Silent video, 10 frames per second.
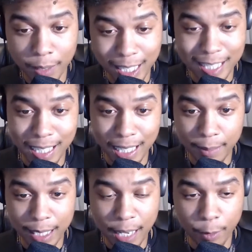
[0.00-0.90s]
his team,
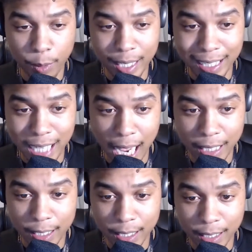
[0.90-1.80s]
he never really
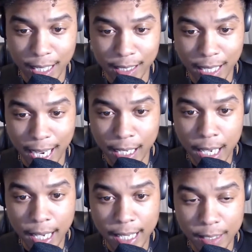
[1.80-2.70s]
acknowledged the things that
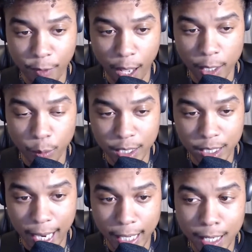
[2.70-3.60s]
his father was
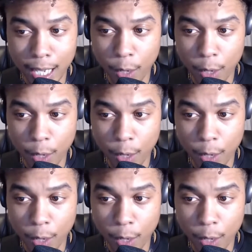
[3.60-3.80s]
saying,